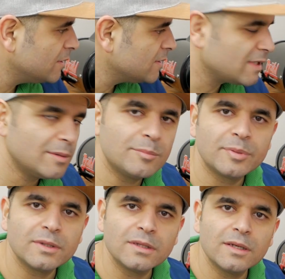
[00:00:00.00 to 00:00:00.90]

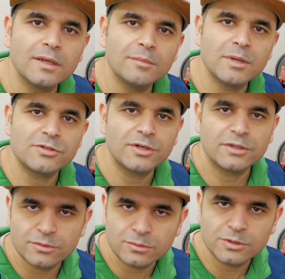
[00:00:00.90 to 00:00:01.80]
simple
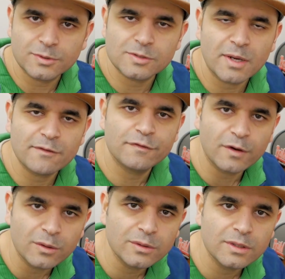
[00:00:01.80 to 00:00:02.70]
measuring tool, which was my
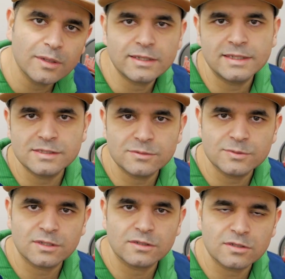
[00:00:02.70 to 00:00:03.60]
phone. At least
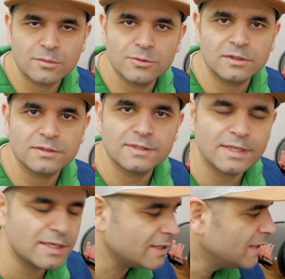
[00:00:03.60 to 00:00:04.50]
we saw some results
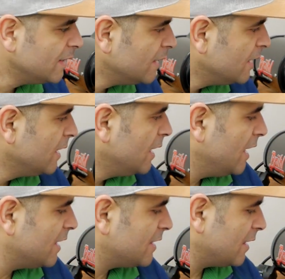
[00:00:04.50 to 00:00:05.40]
there.
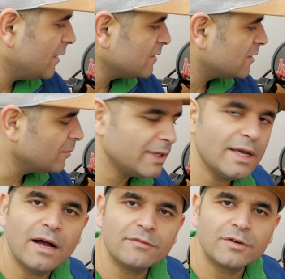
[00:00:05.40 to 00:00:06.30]
And then also we
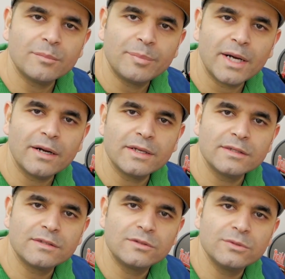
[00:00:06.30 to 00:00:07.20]
have compared
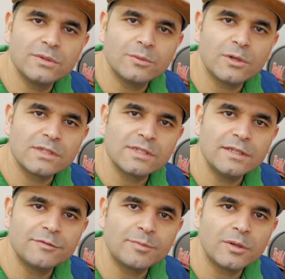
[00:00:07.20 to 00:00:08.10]
it to the Works
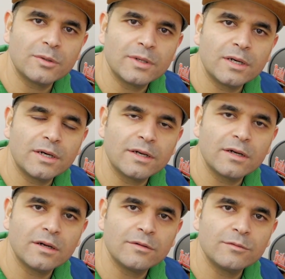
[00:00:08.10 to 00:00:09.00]
leaf blower on
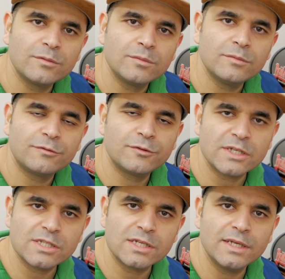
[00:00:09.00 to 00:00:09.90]
a
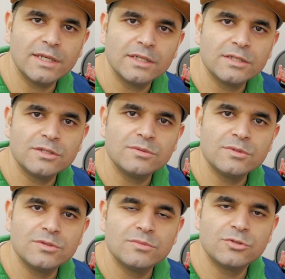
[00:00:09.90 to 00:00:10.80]
freshly
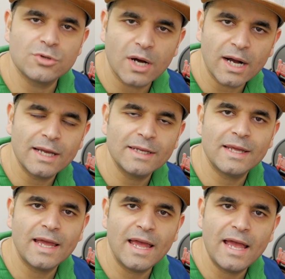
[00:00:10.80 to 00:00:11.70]
dried
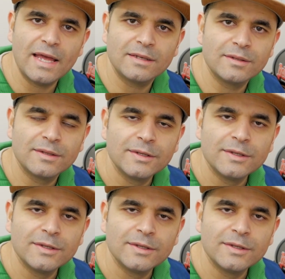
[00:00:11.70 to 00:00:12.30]
and